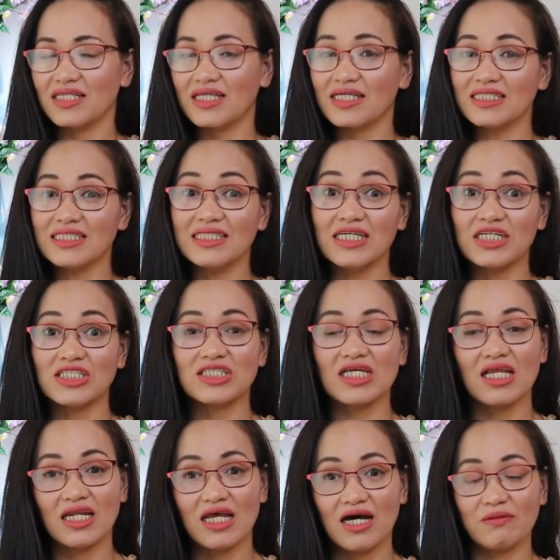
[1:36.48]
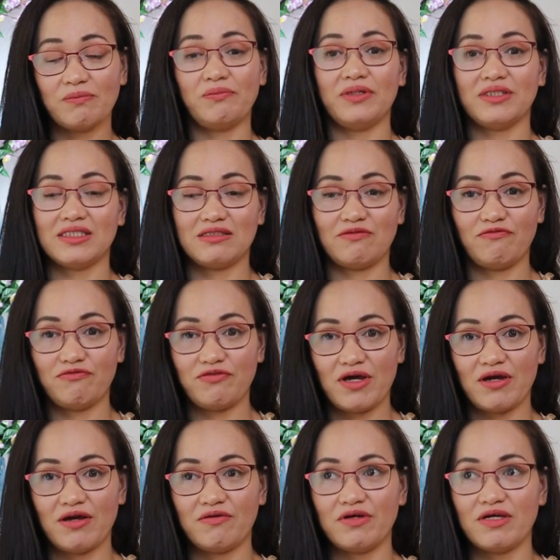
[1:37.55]
that there's a lot but
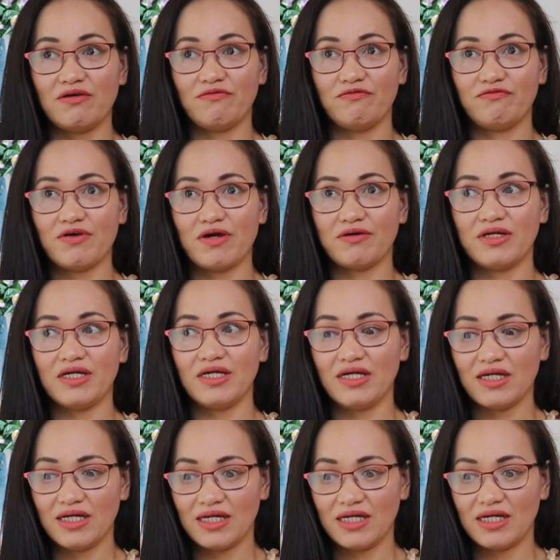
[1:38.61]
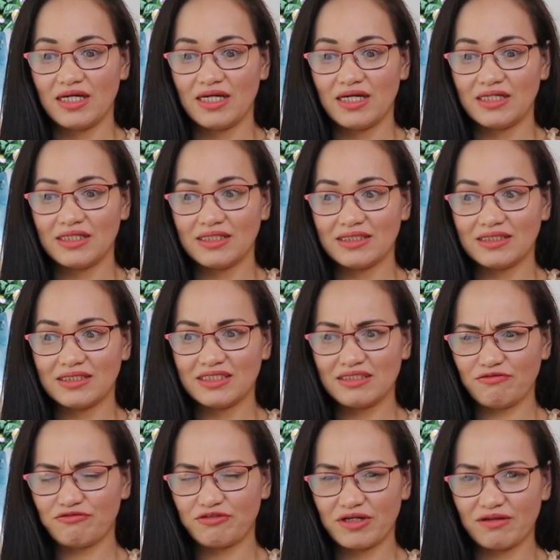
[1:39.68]
very very
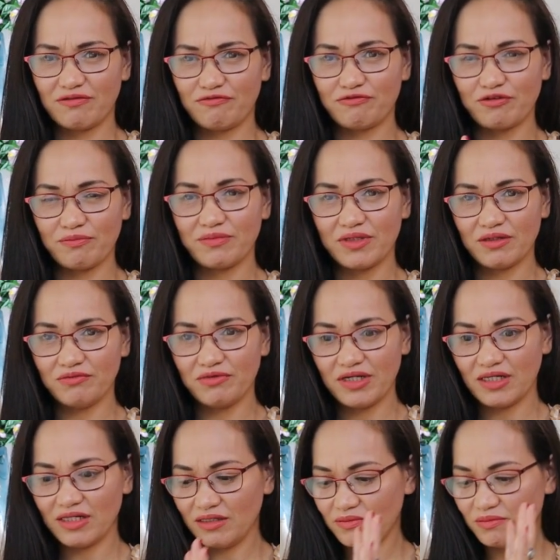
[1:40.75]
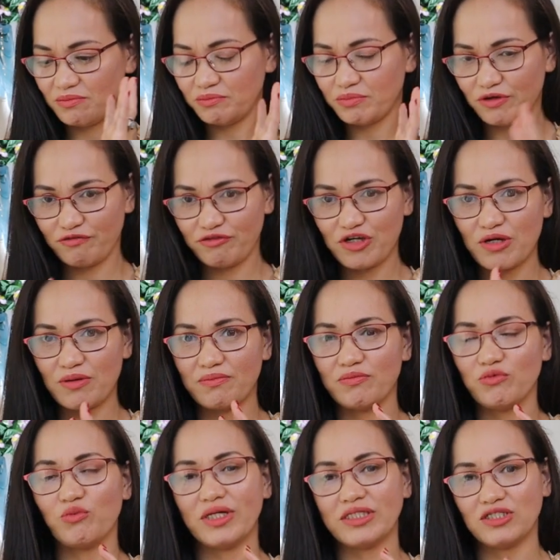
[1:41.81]
different from the real
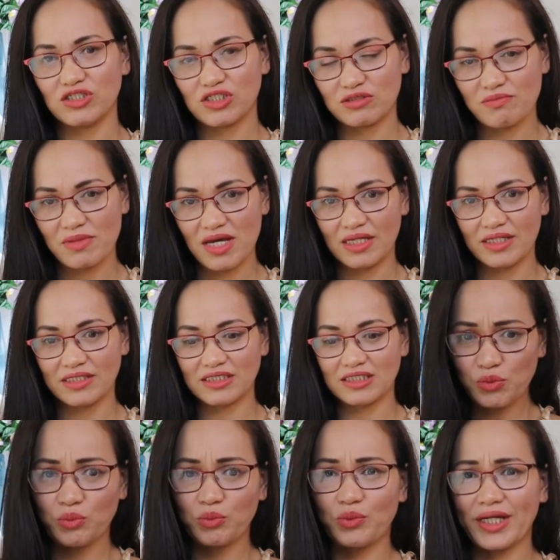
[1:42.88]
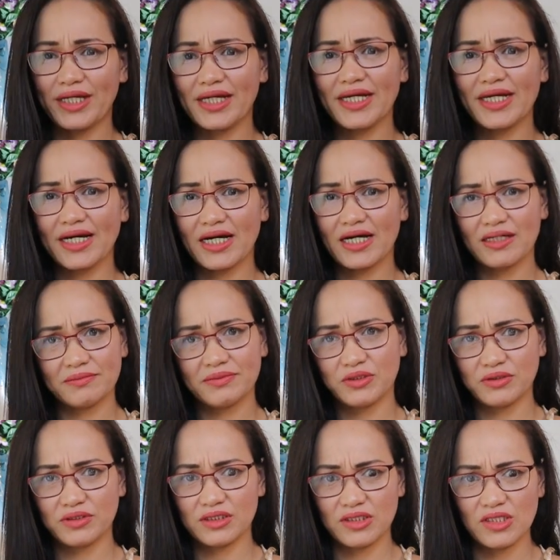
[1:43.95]
perfume when you smell it so when it comes
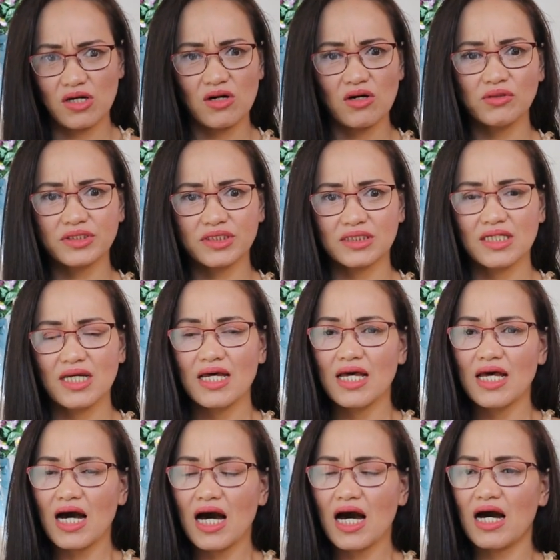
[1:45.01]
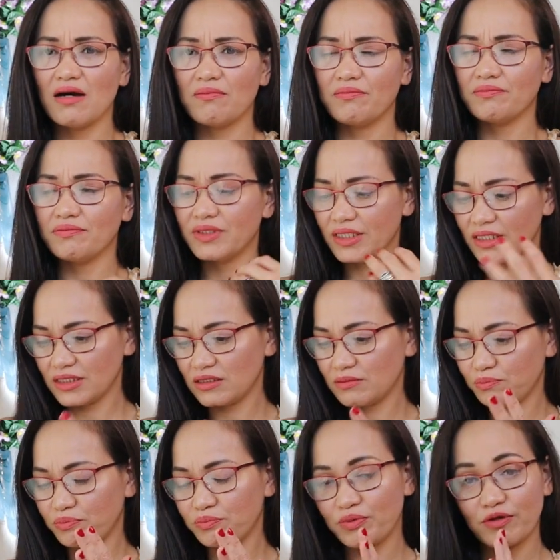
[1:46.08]
to the notes um, this
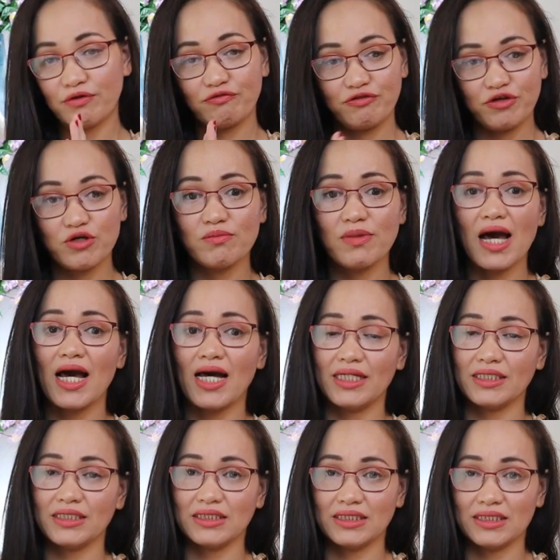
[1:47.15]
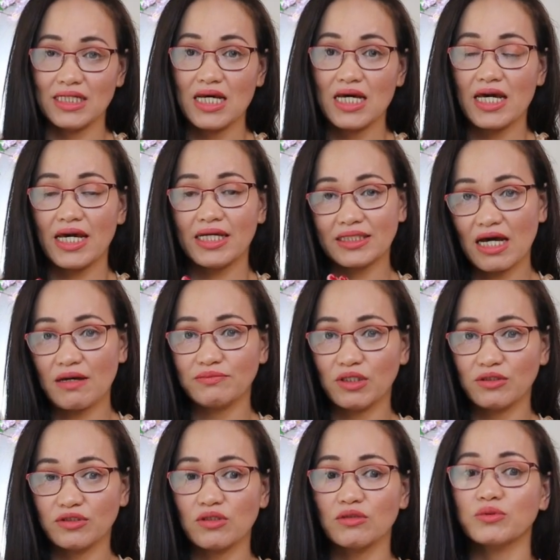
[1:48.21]
perfume has a top
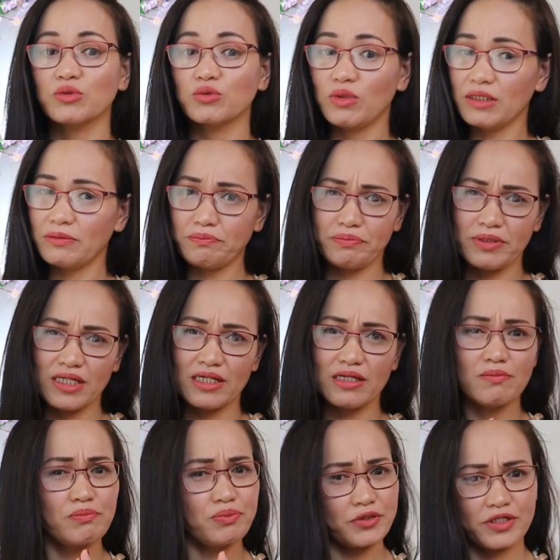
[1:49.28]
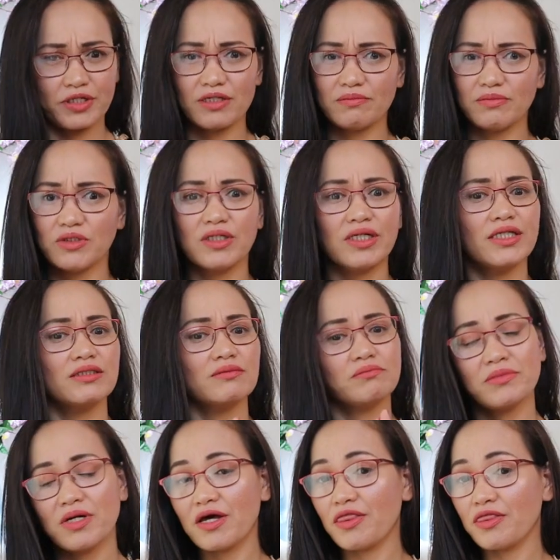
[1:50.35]
notes of sweet pea, bergamot,
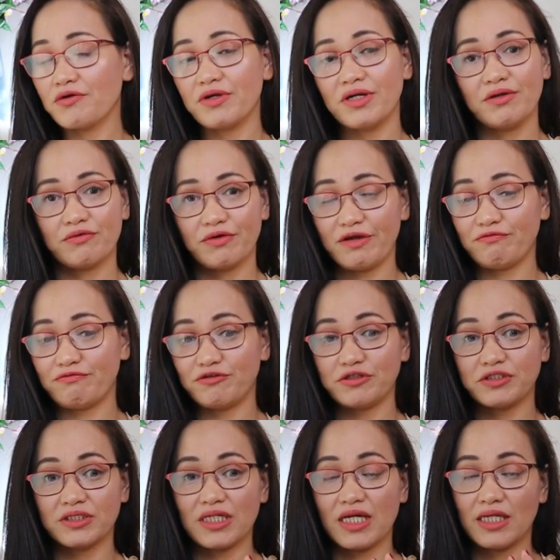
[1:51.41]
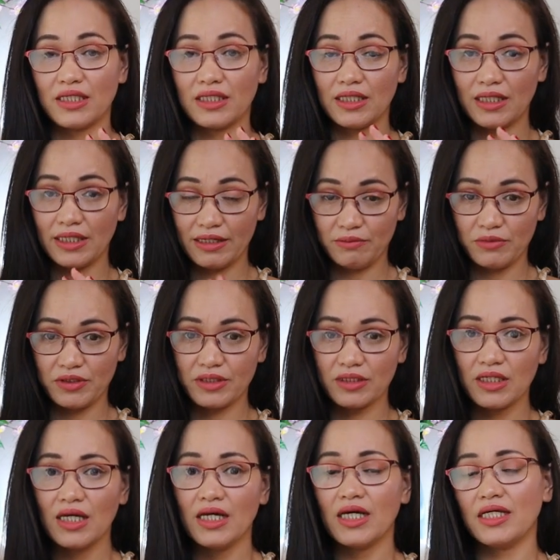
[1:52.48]
mandarin, grapefruits, and
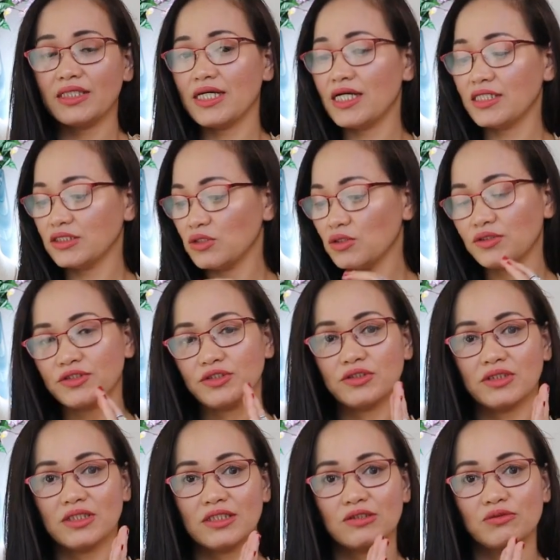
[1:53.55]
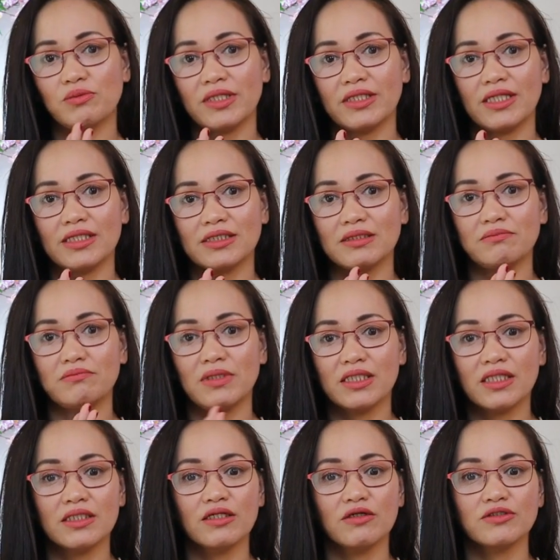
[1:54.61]
lemon. It has also, this one has a
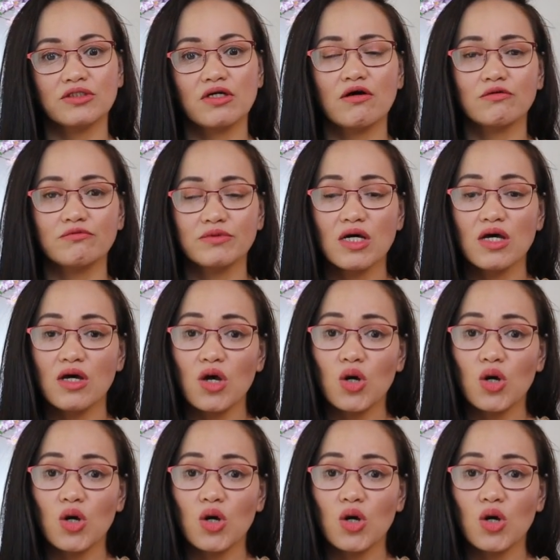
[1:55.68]
middle notes of